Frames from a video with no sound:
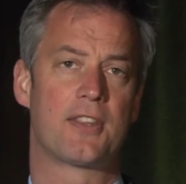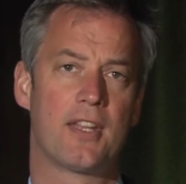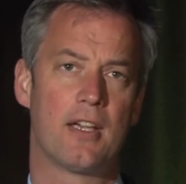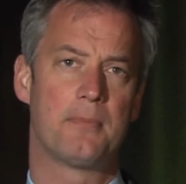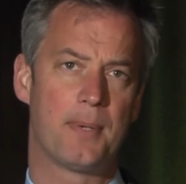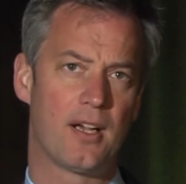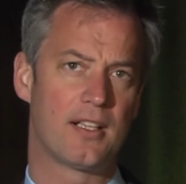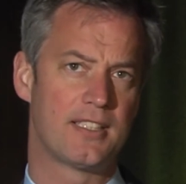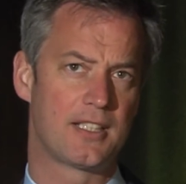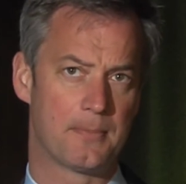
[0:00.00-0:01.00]
a
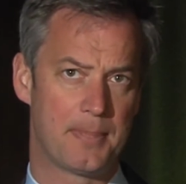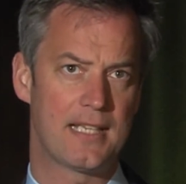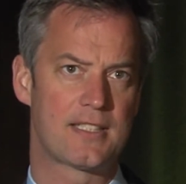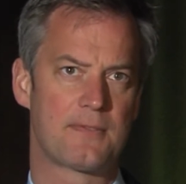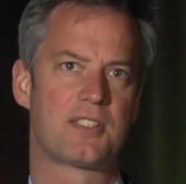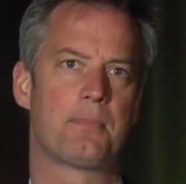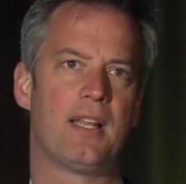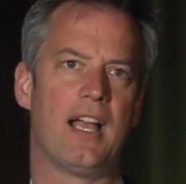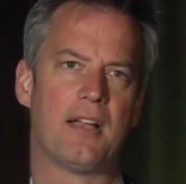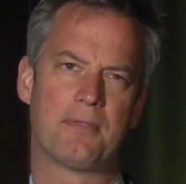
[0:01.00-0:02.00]
third-party competitive supplier